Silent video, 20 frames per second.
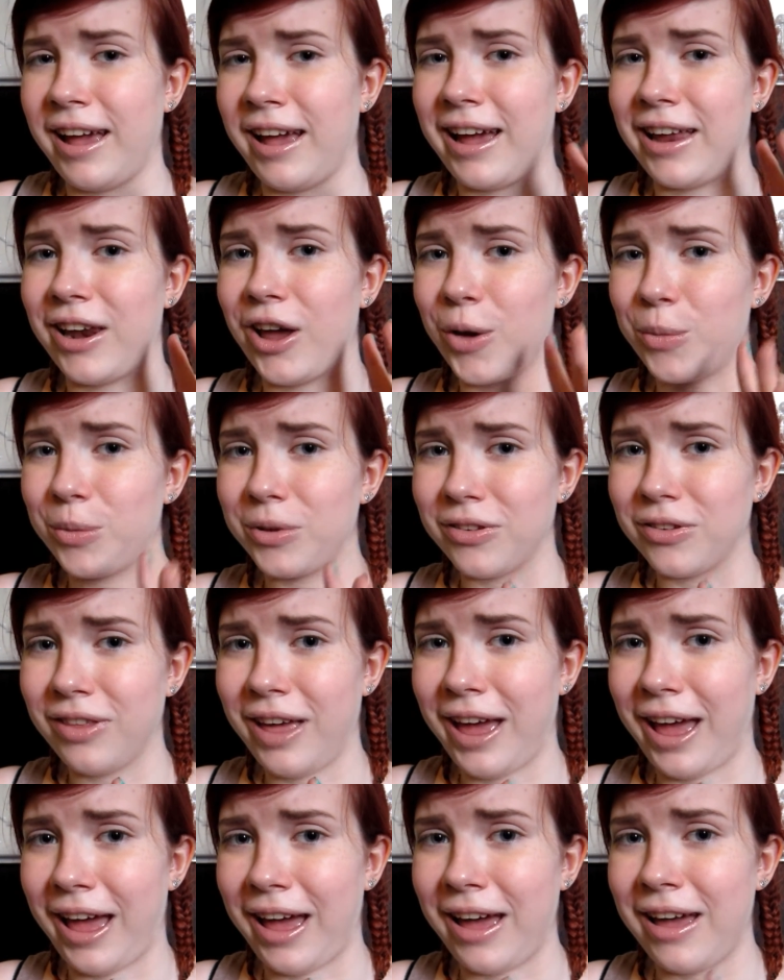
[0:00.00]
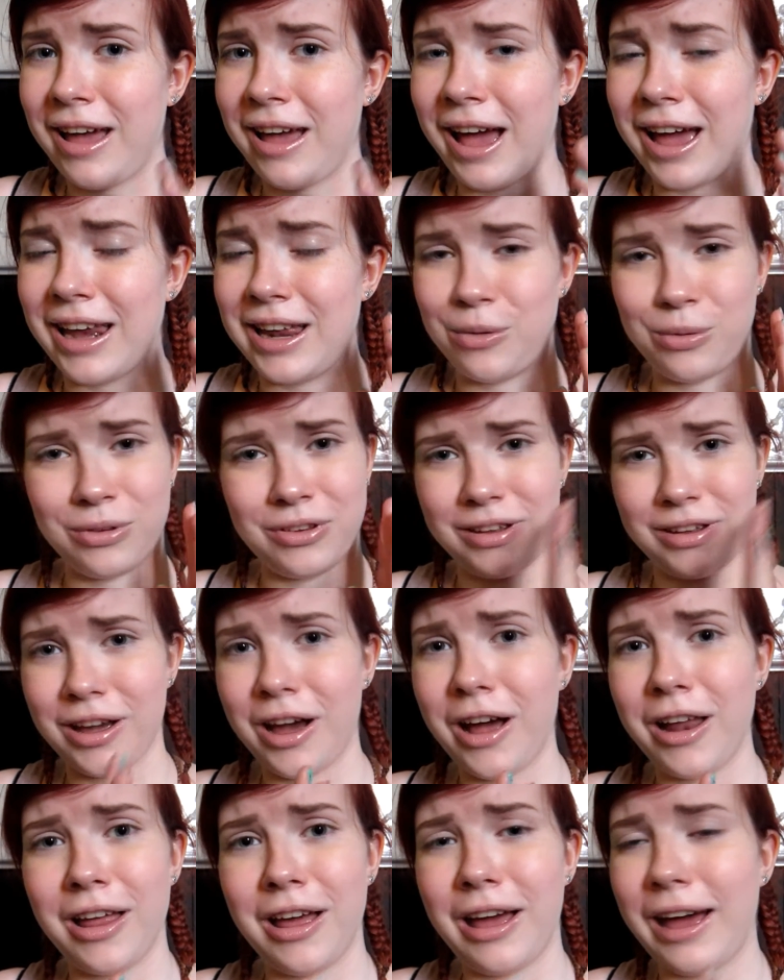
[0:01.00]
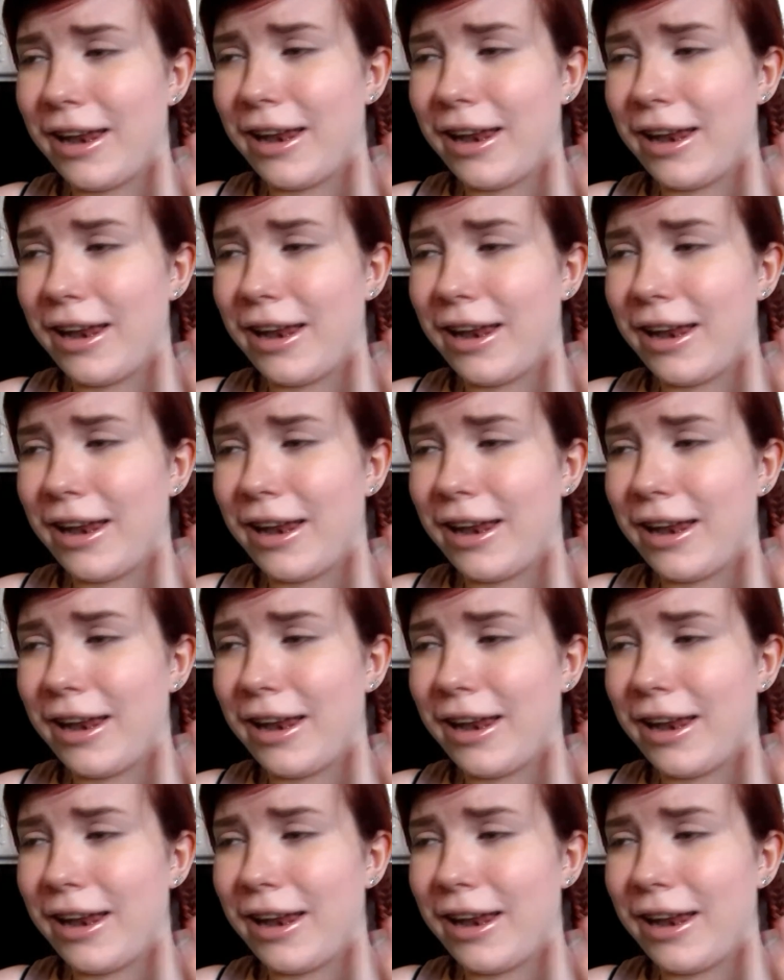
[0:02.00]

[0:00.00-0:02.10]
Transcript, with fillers: and I was there, and it was in colour,